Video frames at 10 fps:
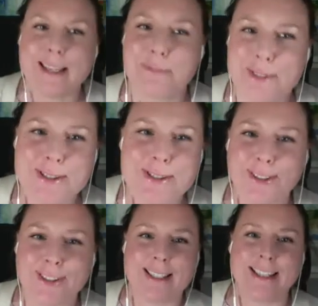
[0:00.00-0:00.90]
I'm just
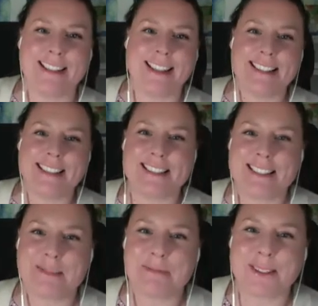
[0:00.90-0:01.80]
nodding and
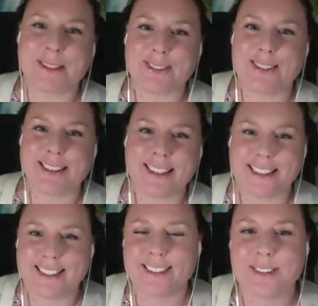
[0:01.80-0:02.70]
listening, because
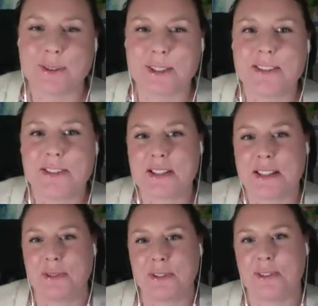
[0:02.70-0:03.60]
it's so
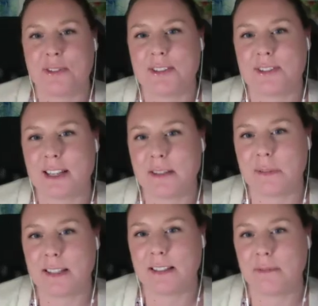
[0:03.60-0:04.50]
interesting what you're
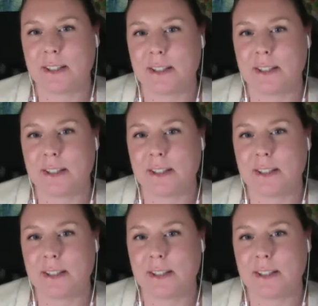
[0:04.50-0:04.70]
describing,